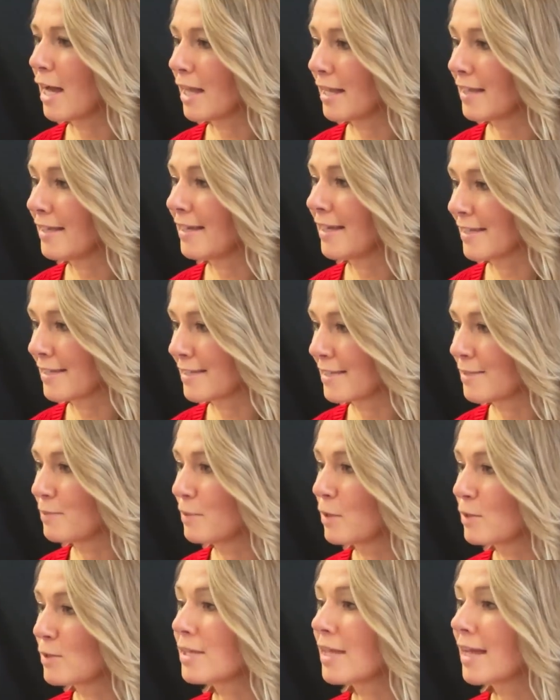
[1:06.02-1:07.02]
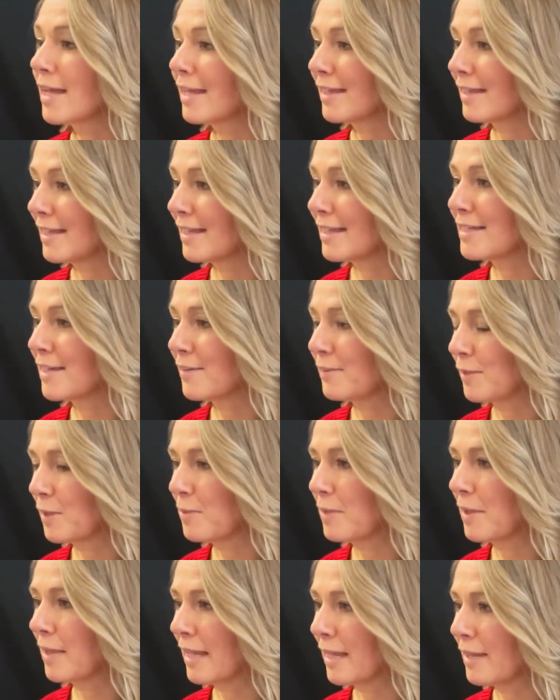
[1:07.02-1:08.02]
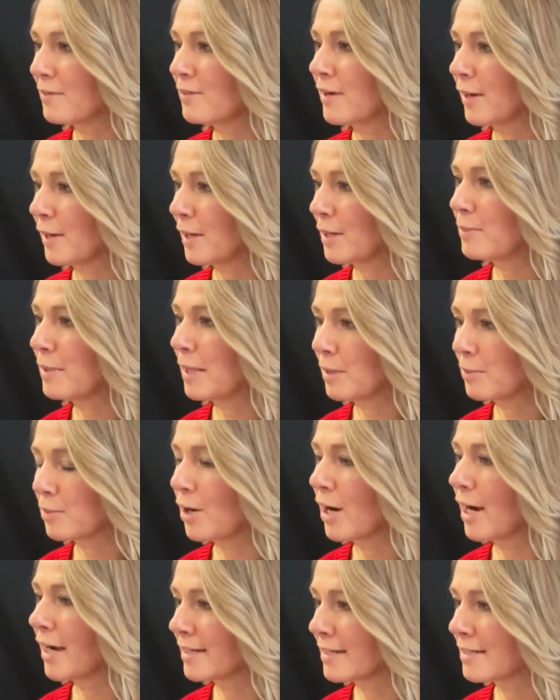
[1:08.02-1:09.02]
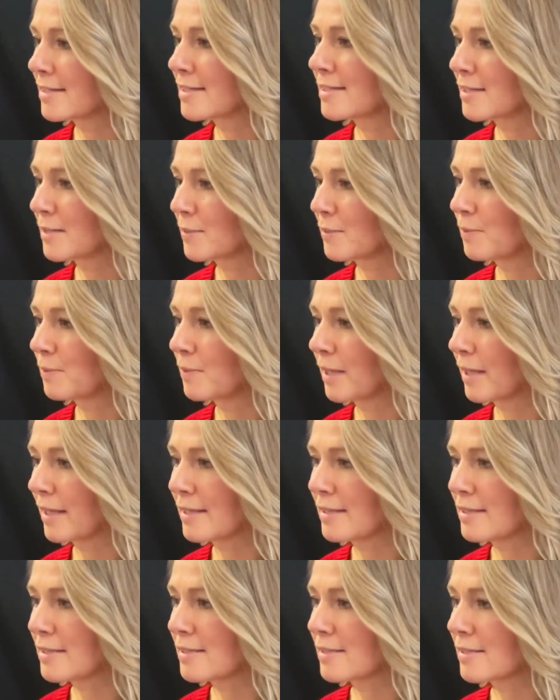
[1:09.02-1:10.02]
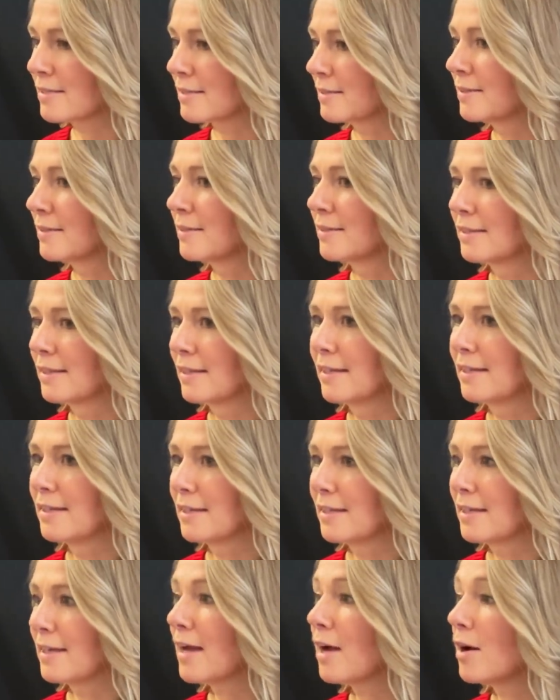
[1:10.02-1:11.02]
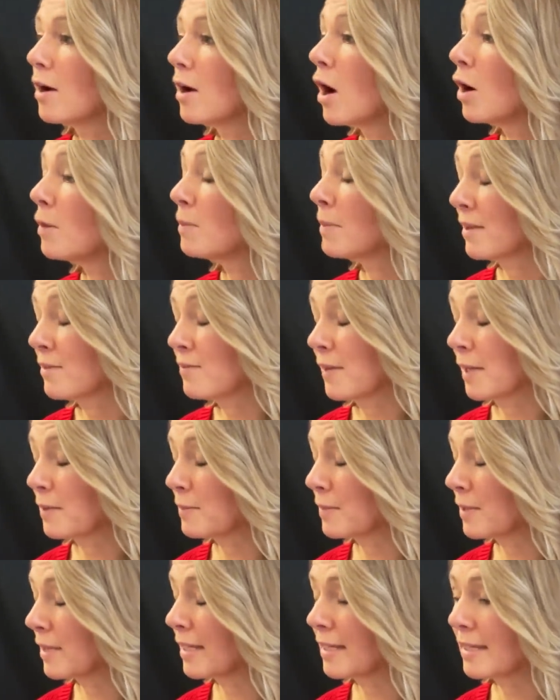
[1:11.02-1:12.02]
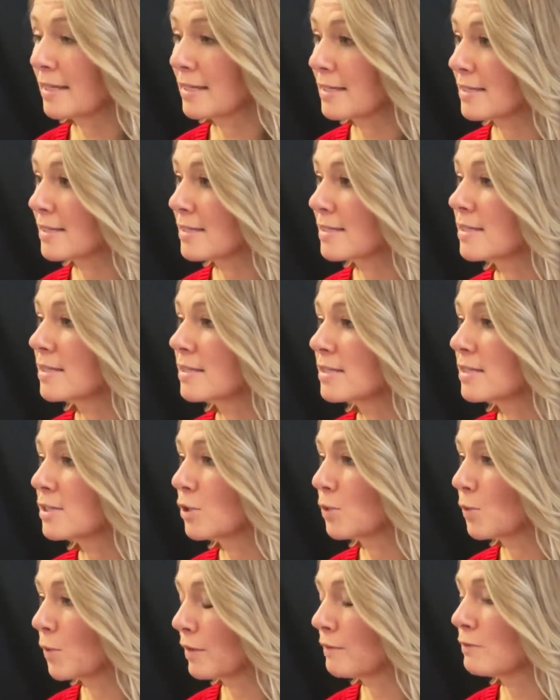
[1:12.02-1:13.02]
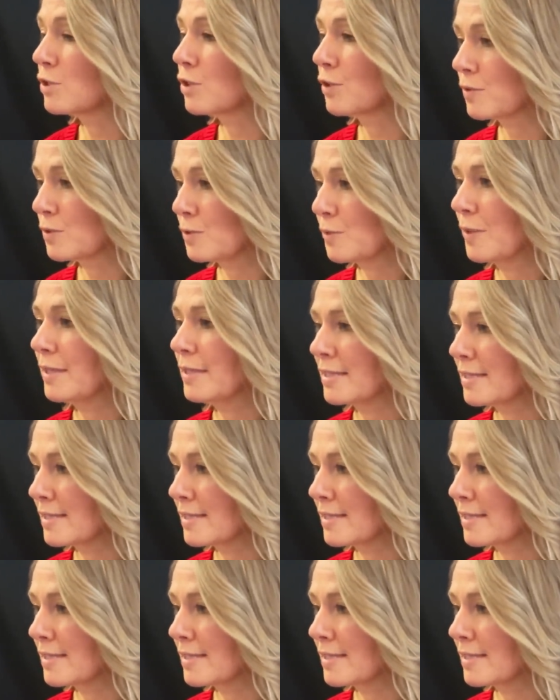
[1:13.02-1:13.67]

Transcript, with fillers: I yes, most likely, definitely paying a very big price because all my family is still one of Jehovah's